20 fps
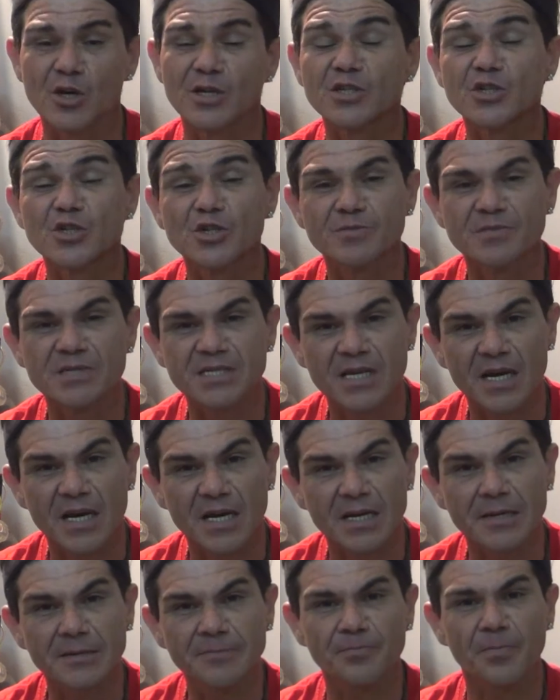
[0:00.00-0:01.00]
costume
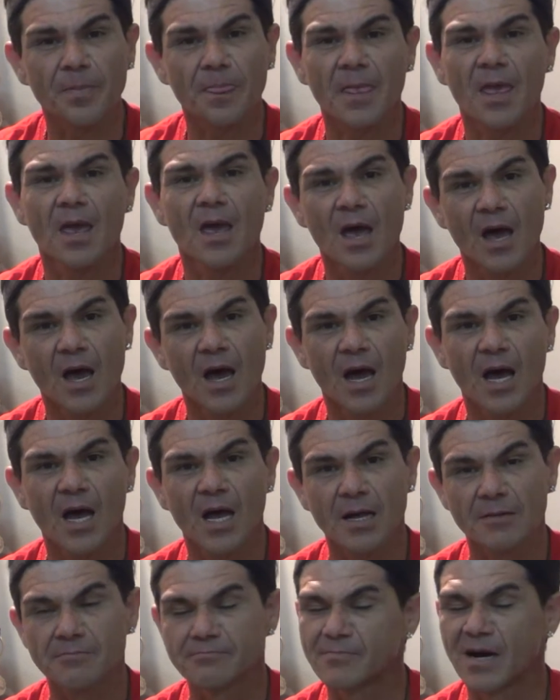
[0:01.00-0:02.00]
designer,
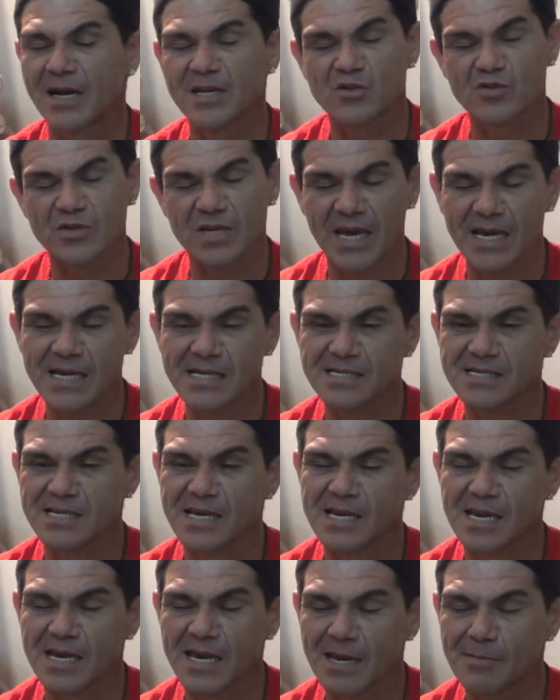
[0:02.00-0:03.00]
Michael Gates,
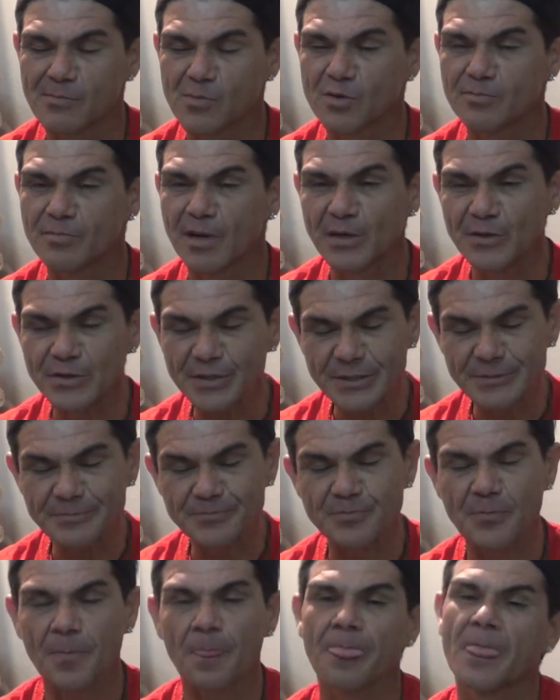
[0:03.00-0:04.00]
aka Maud Boat.
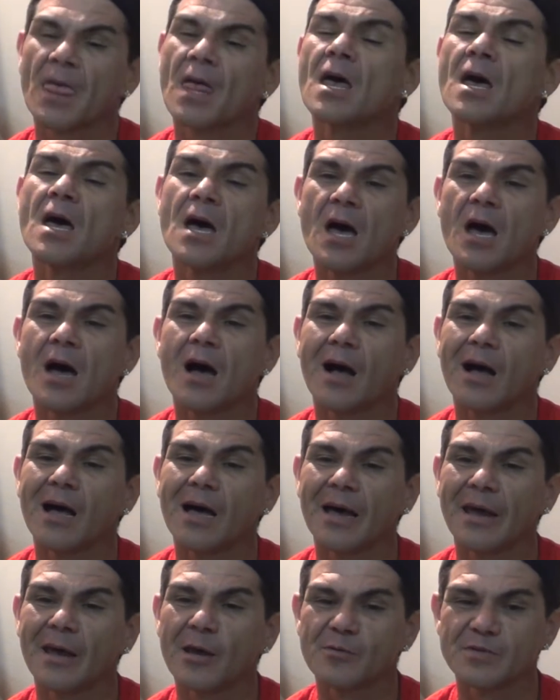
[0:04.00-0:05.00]

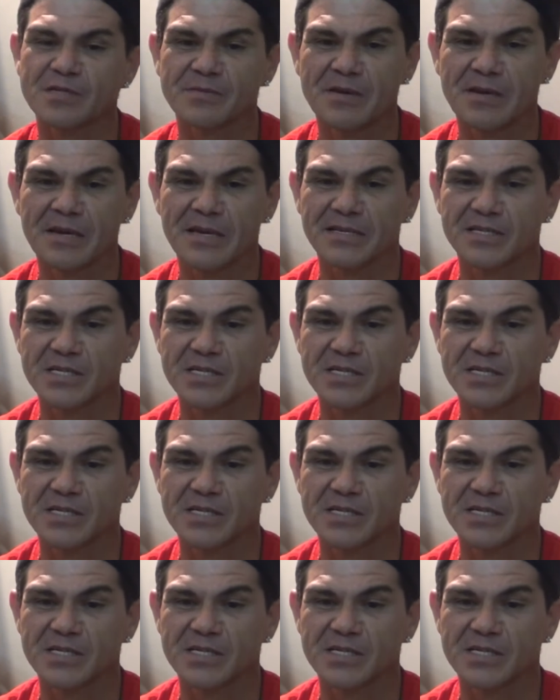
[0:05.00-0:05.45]
Helped me